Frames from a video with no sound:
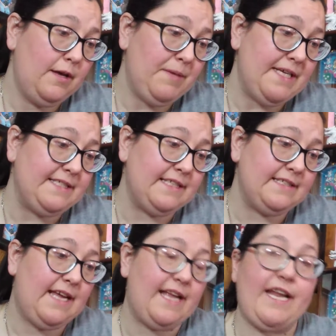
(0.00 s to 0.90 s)

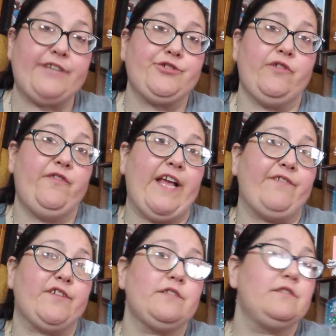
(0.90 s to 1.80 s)
pieces, and natural
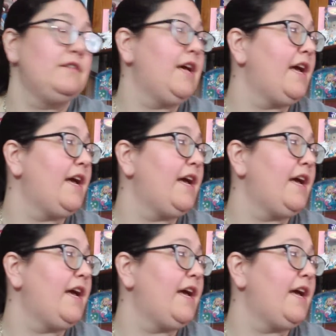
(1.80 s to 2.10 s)
flavors.